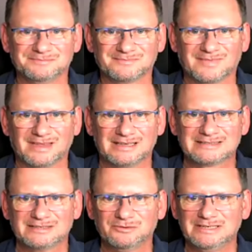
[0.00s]
It's
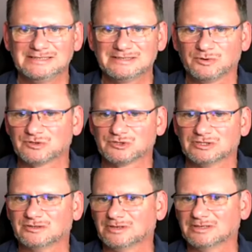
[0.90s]
so easy with
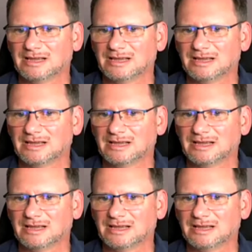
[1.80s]
children.